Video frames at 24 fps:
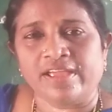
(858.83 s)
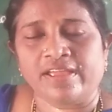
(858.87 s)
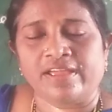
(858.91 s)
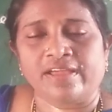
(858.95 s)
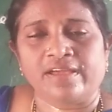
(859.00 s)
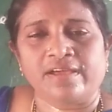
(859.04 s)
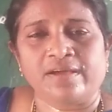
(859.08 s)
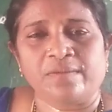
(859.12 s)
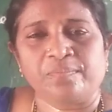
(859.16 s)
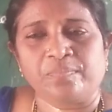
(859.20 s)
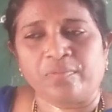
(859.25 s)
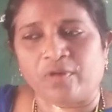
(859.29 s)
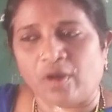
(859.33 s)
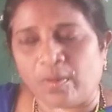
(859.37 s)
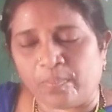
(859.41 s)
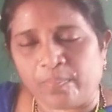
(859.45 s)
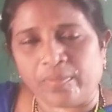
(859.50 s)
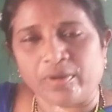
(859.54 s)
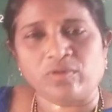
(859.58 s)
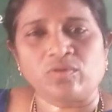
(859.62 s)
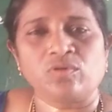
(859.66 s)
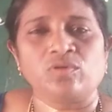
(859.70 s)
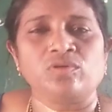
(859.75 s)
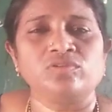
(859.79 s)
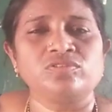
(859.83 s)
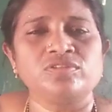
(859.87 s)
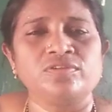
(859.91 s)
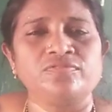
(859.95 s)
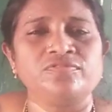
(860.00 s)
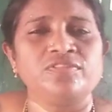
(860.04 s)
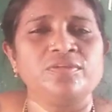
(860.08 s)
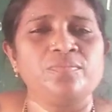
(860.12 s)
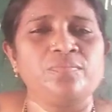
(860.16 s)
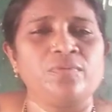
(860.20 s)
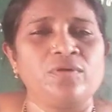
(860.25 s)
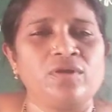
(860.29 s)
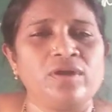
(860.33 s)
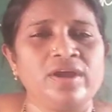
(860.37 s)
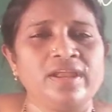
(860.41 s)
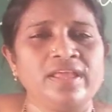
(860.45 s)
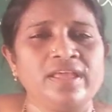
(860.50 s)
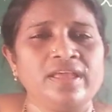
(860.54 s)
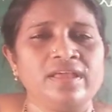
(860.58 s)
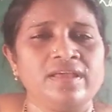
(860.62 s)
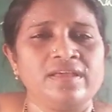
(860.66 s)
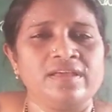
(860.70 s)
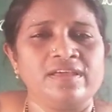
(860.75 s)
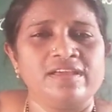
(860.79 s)
a proper growth of the body.
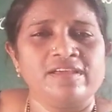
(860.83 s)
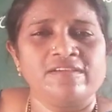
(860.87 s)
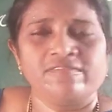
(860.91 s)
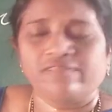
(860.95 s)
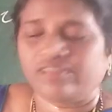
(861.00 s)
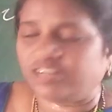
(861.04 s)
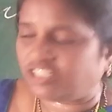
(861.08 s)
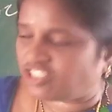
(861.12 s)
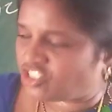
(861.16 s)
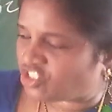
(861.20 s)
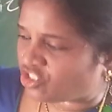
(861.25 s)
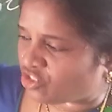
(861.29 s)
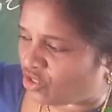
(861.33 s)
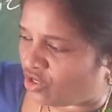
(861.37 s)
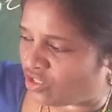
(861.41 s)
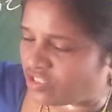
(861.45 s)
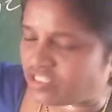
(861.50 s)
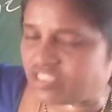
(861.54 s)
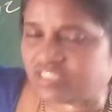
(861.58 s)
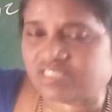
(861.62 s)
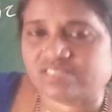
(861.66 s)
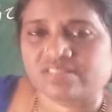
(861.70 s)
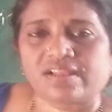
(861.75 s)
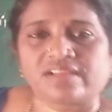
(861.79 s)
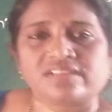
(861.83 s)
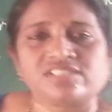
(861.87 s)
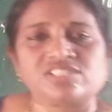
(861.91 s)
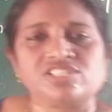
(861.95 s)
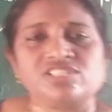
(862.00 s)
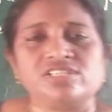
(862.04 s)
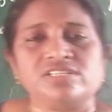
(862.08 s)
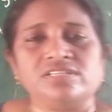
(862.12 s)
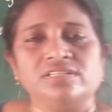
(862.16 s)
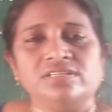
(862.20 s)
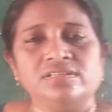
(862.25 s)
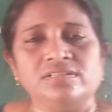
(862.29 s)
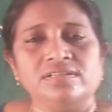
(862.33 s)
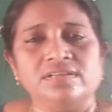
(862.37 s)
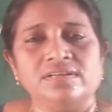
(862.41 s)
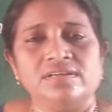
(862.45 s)
Very short structure.